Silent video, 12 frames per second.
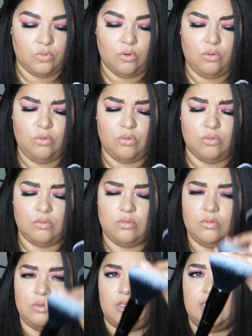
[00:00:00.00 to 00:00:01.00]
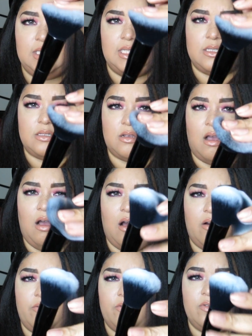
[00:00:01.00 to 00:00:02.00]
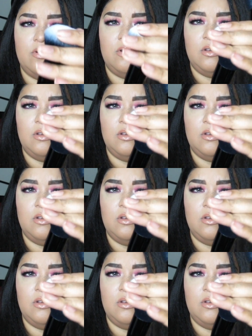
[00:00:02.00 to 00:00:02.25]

Ooh, this is soft.